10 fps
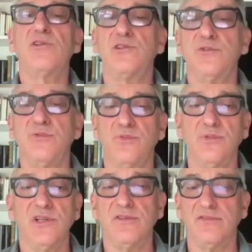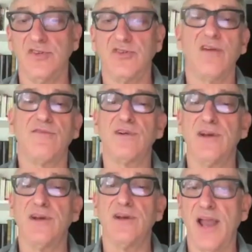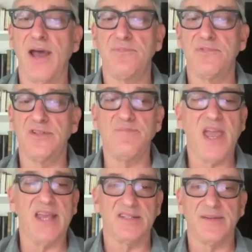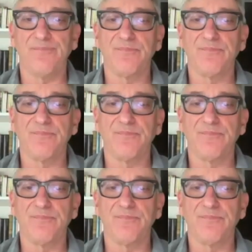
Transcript: you will discover and perhaps debate.